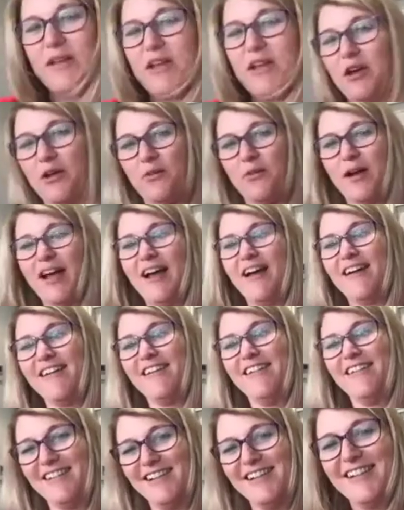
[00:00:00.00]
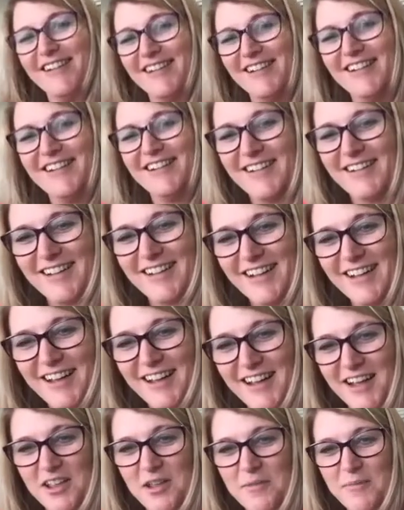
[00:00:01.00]
going, wow,
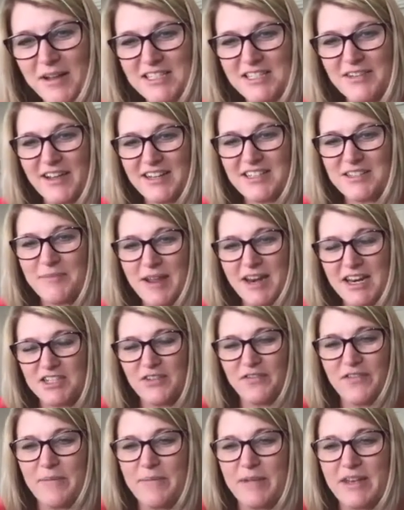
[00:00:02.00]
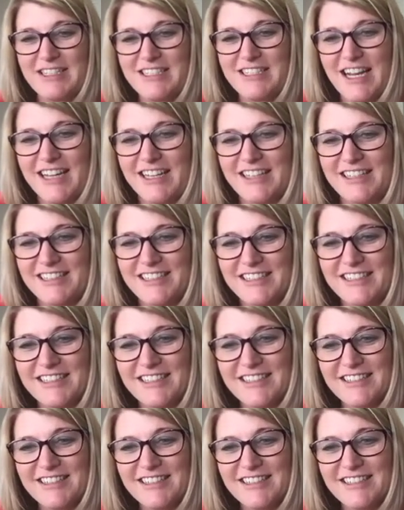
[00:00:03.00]
you must have had to manage a fair bit of change.